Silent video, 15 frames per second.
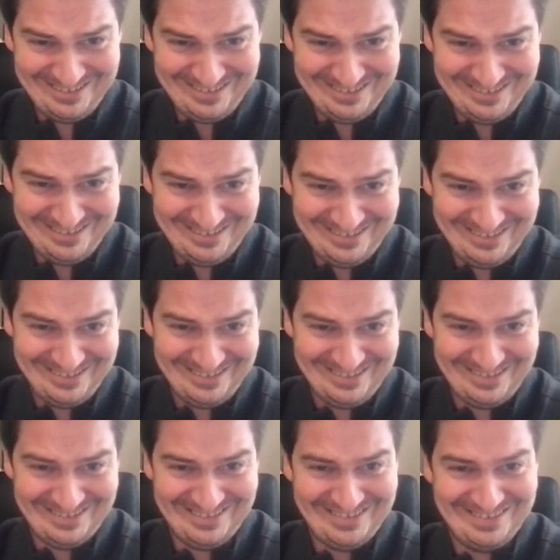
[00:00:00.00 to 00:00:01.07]

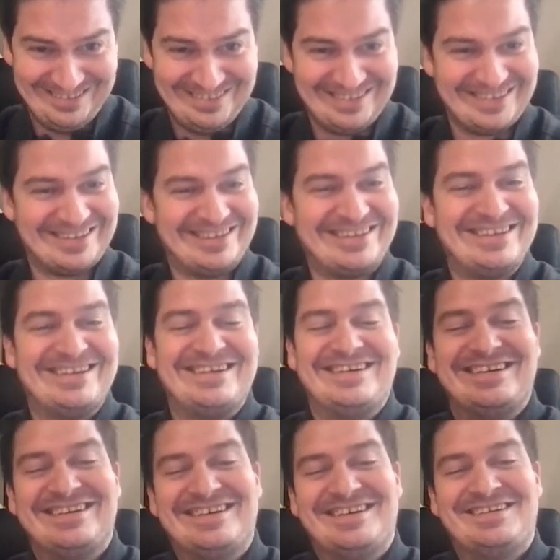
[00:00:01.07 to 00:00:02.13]

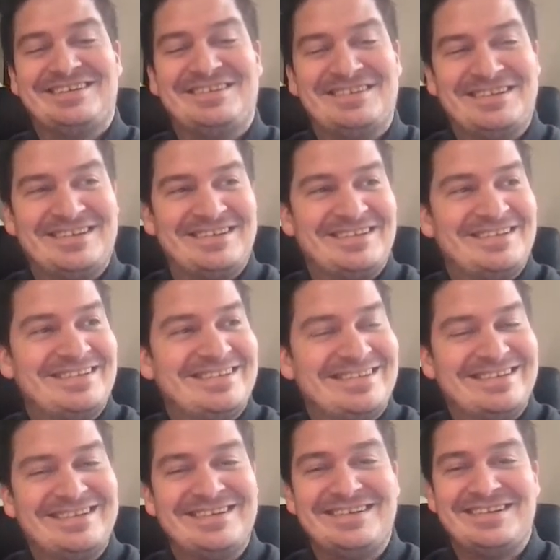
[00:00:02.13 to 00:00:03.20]

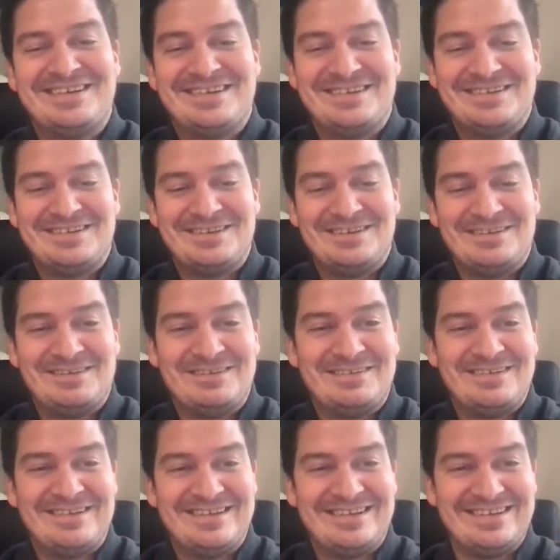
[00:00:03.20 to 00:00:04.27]

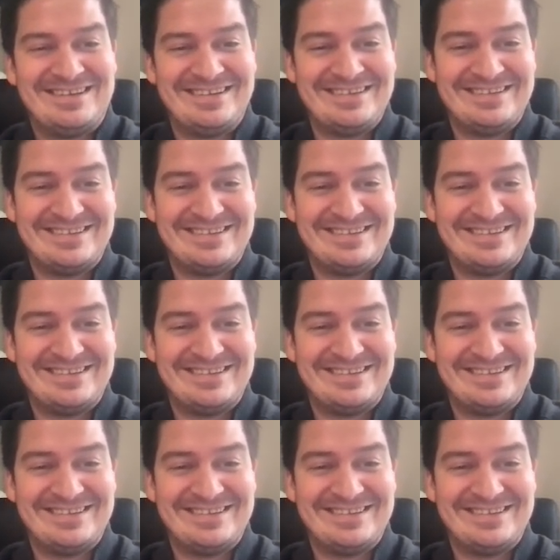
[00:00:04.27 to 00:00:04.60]
The person shown says nothing.